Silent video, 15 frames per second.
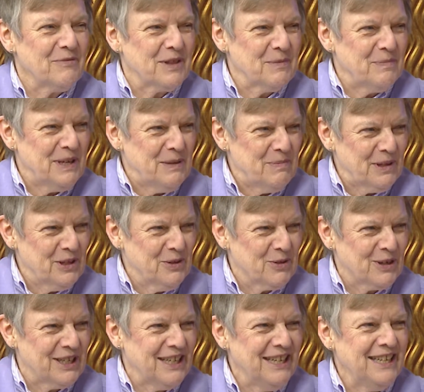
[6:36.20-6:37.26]
of the people exactly. who
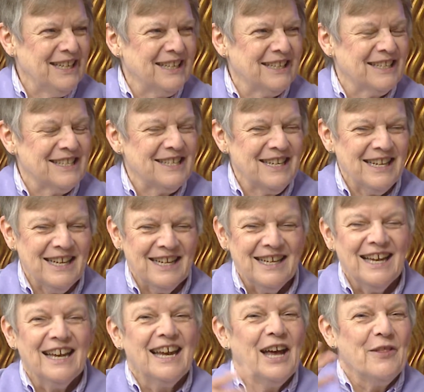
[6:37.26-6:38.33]
are eating the
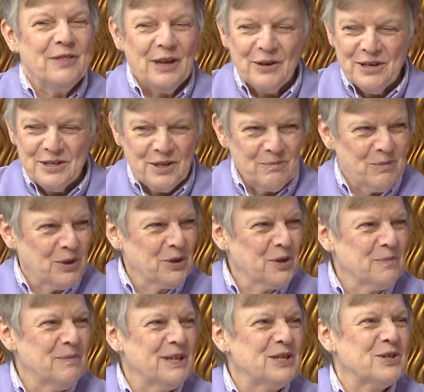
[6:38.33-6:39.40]
tea, there is a
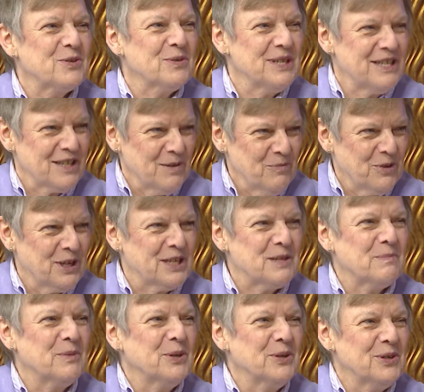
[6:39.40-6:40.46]
murder mystery, someone
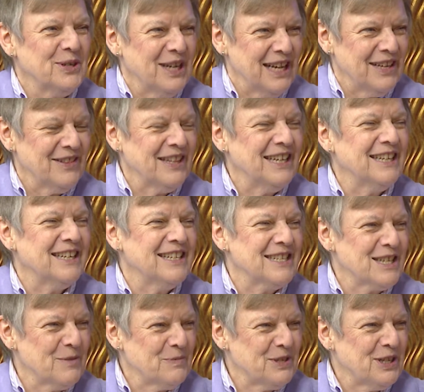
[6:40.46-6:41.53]
is murdered, and then it's
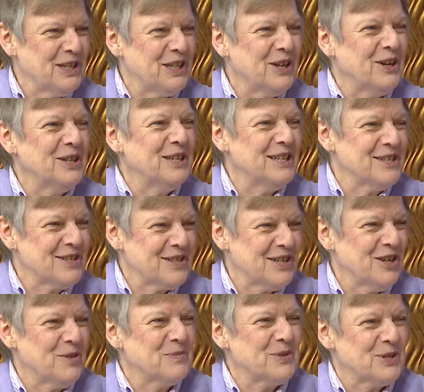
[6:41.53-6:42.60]
that's up right. to the audience to
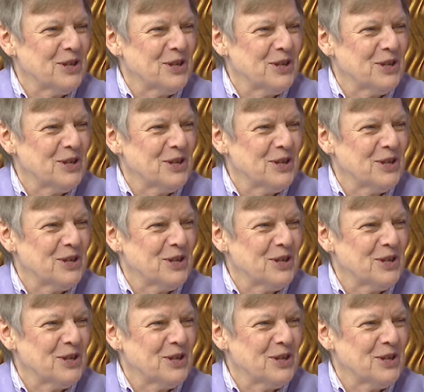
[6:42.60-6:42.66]
help